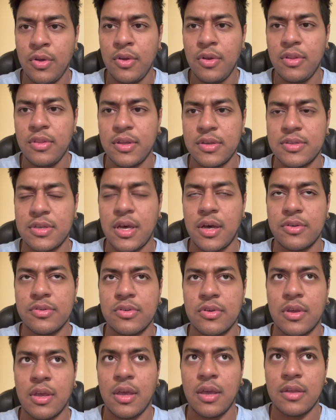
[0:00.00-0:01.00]
this house.
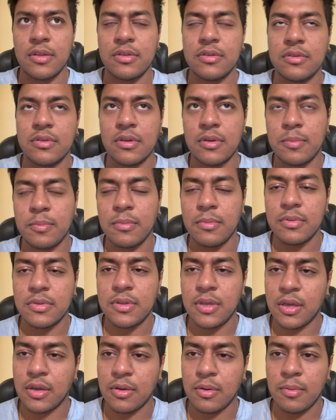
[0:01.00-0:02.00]
Okay, this is going
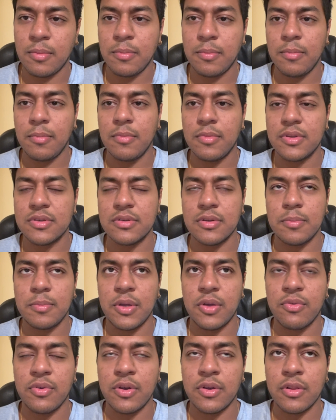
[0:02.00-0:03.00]
to be
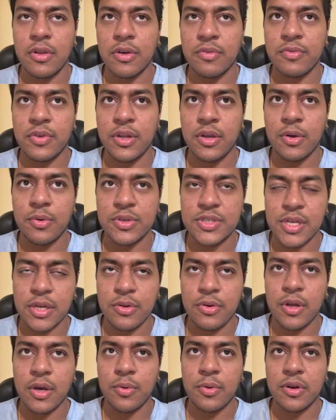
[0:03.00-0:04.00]
a very long video, which I do
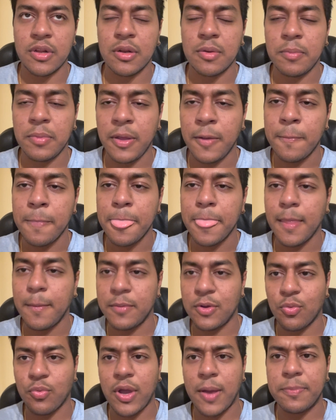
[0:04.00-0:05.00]
not want it to be. I'm going
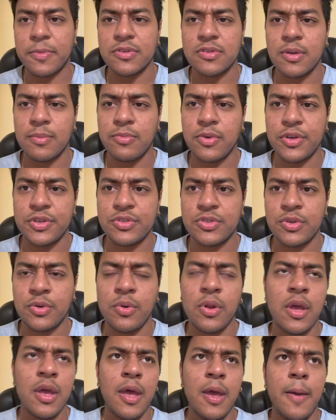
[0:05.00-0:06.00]
to wrap this up very soon,
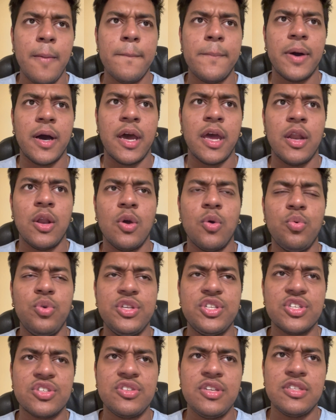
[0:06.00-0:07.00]
but we
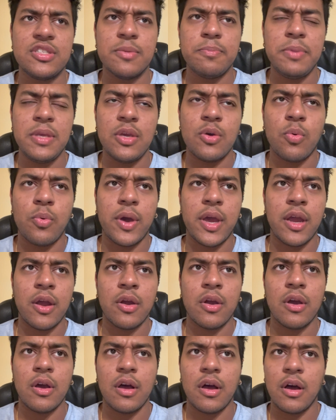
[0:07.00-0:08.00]
just need to be
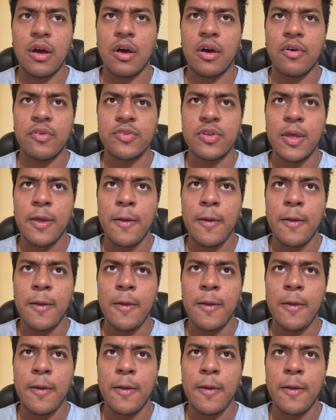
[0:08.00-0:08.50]
aware of